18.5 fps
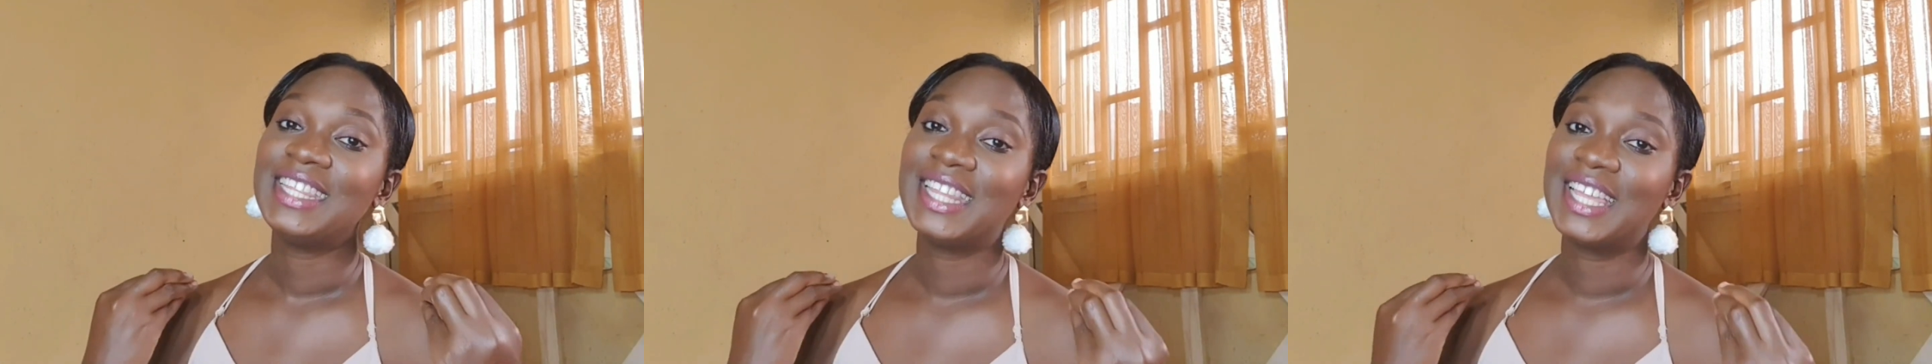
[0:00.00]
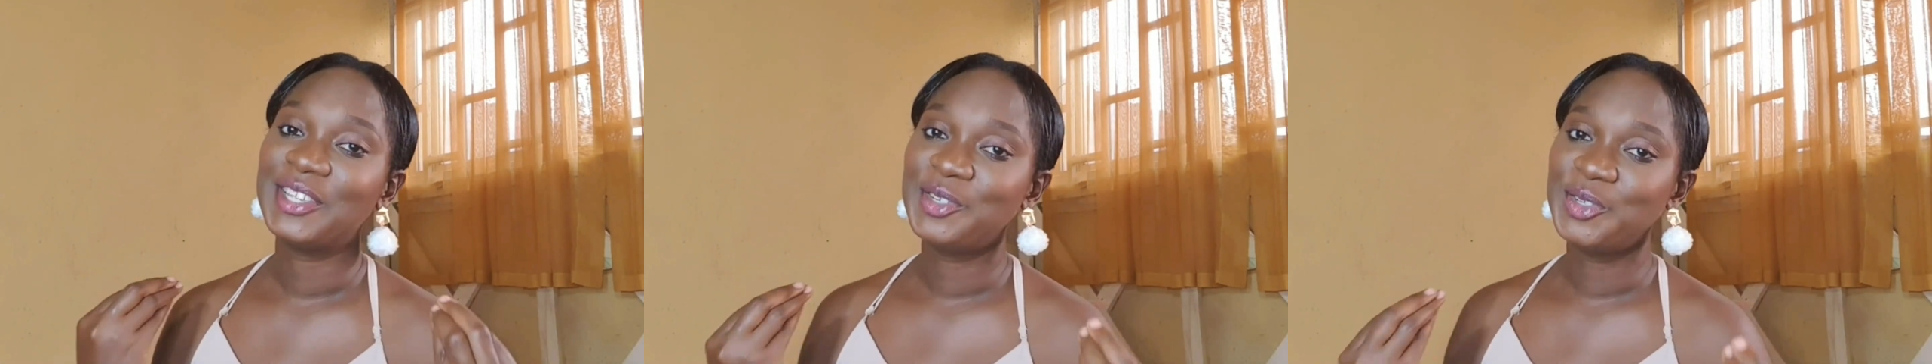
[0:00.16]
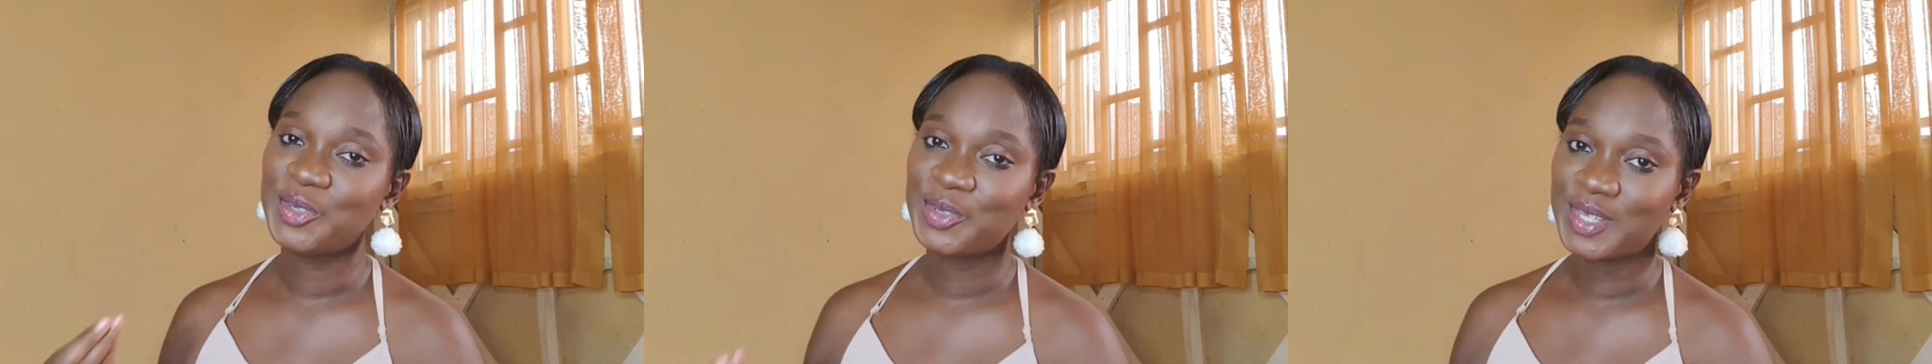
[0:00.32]

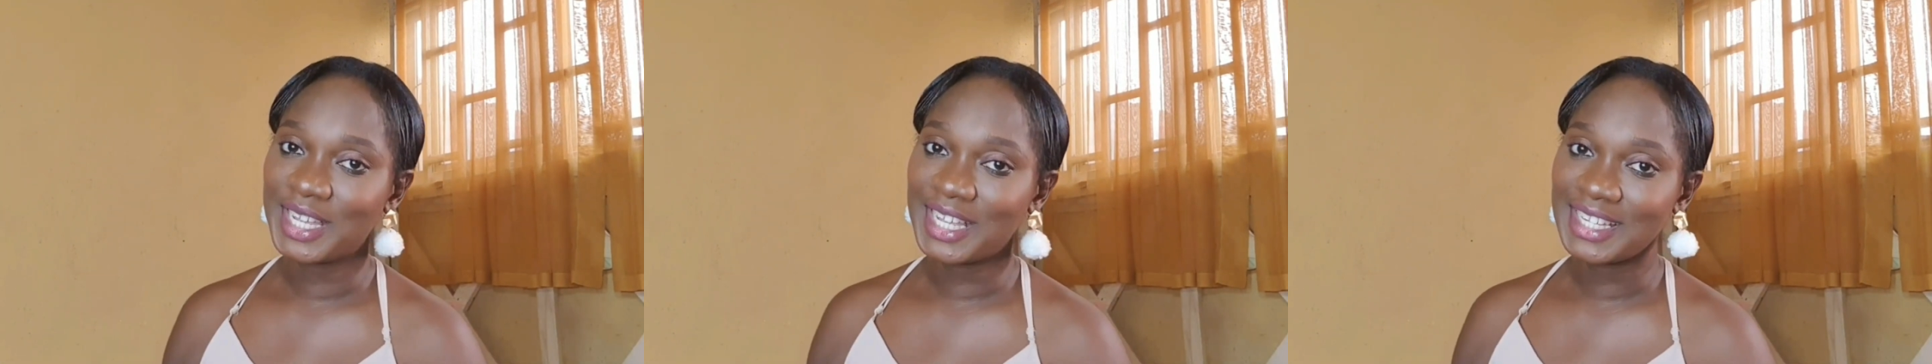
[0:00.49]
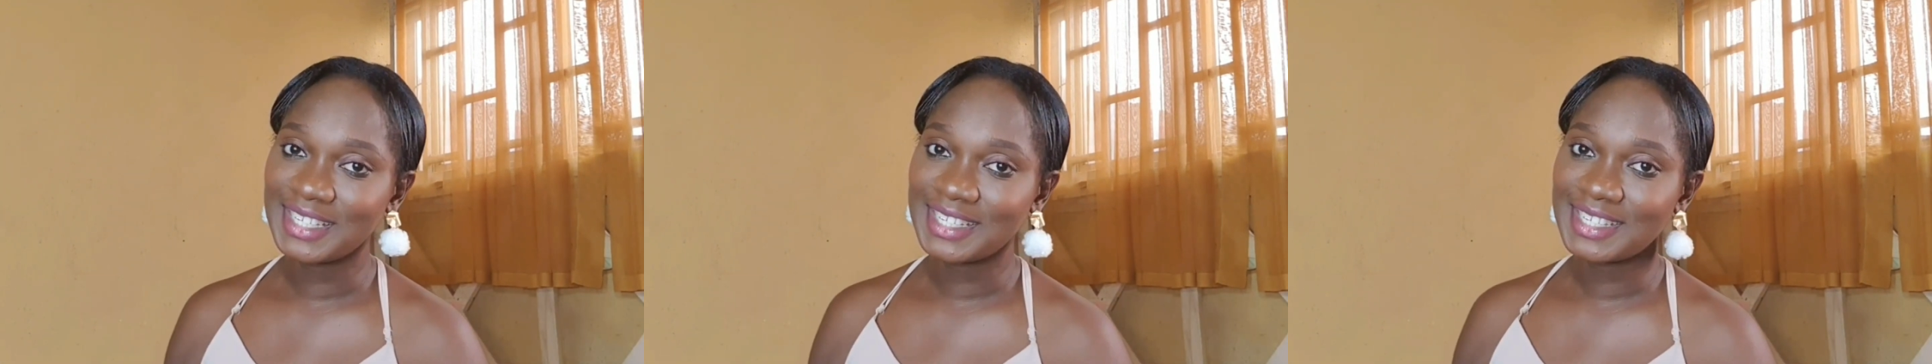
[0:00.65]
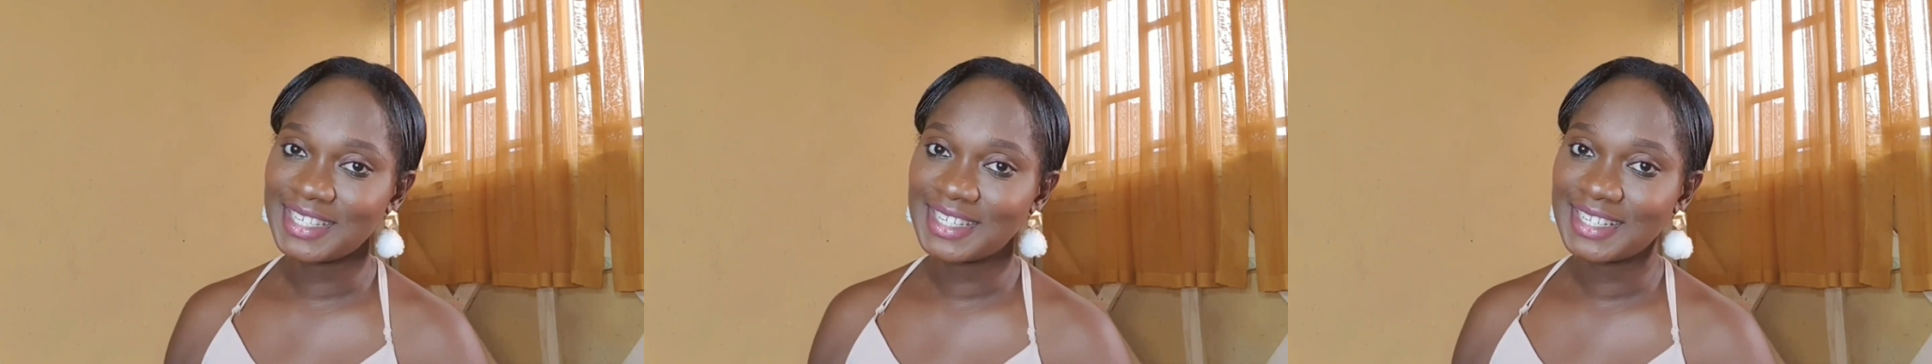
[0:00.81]
that you should
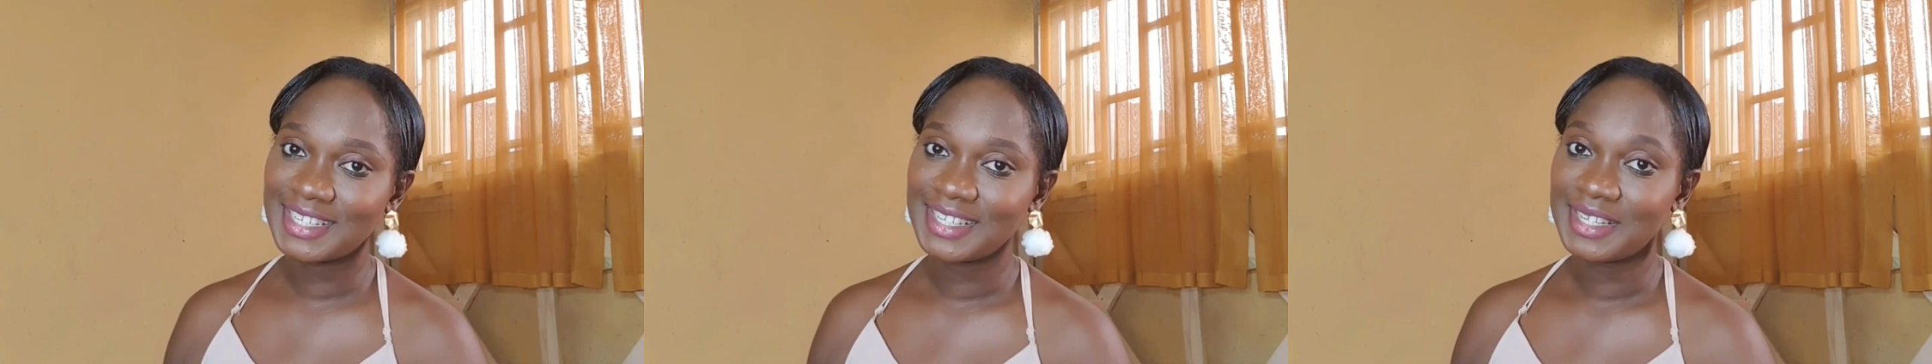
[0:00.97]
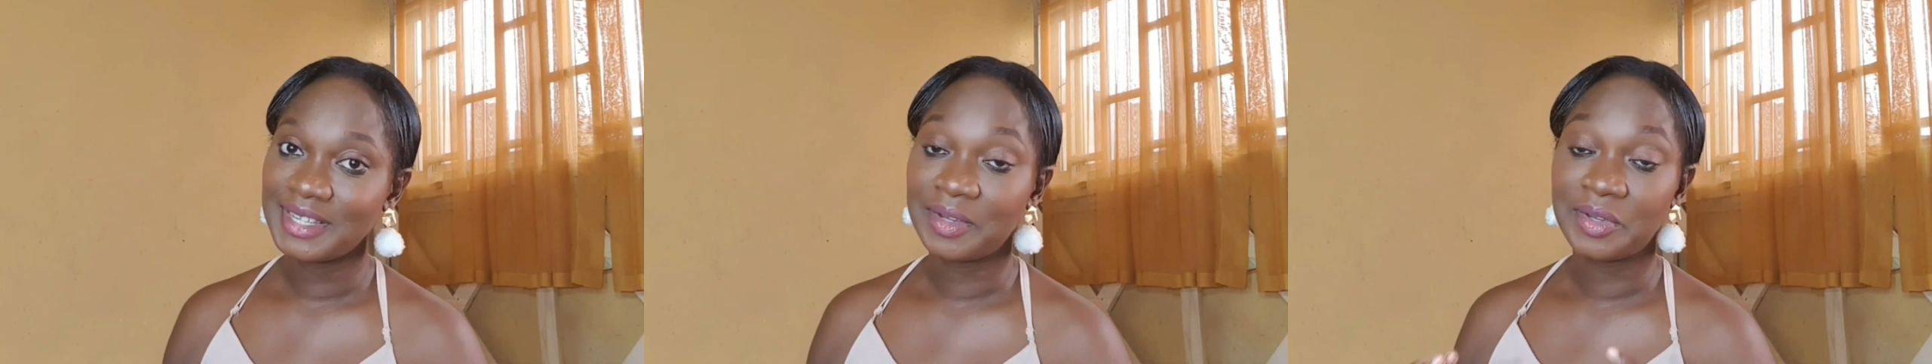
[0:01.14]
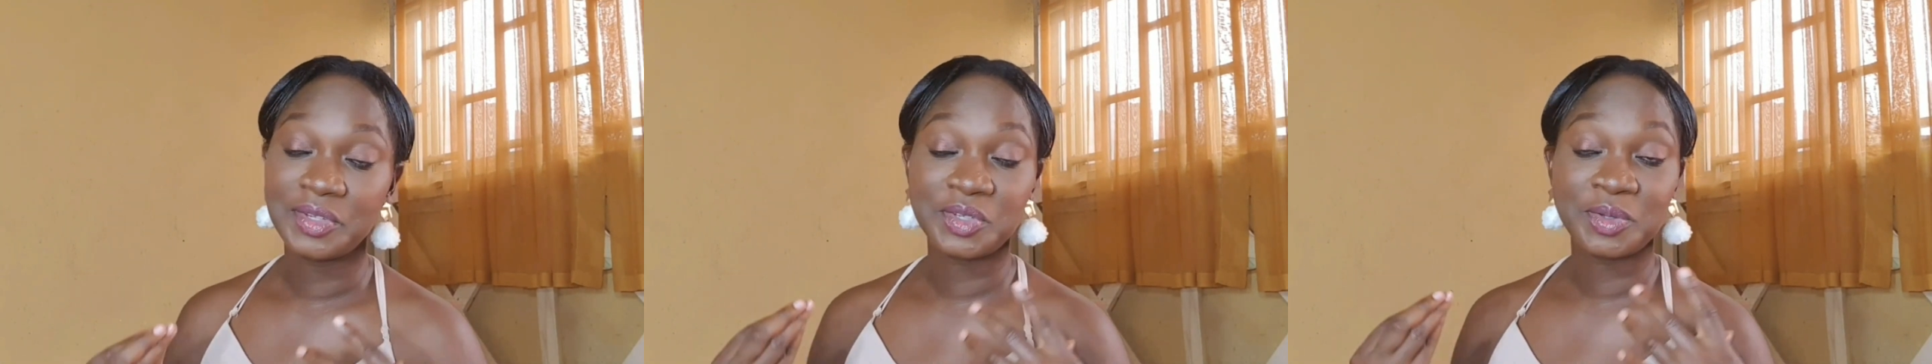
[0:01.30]
ask,
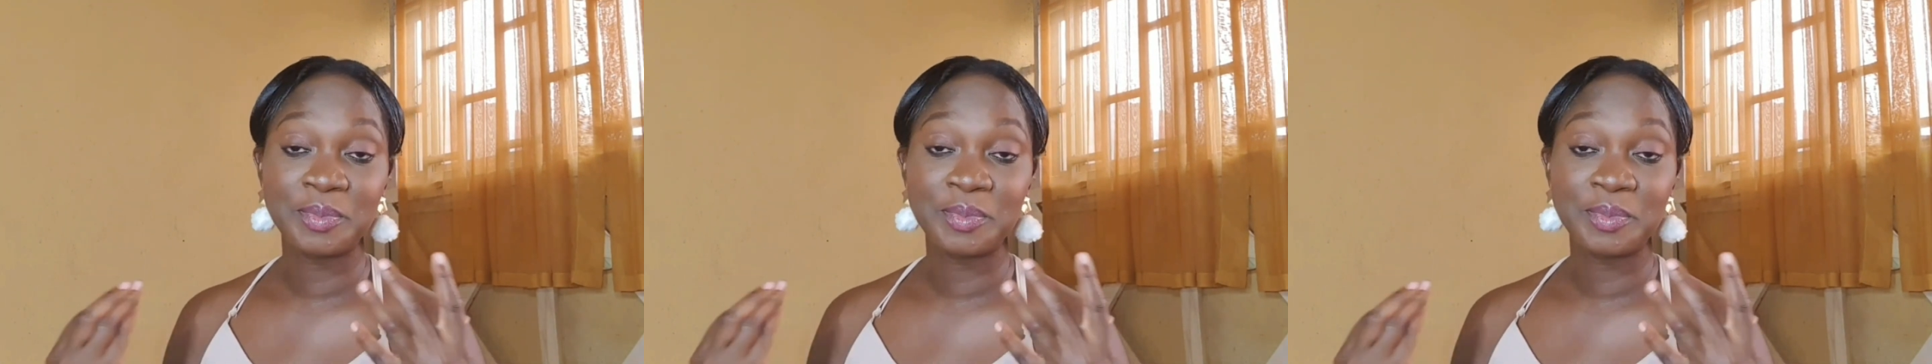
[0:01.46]
because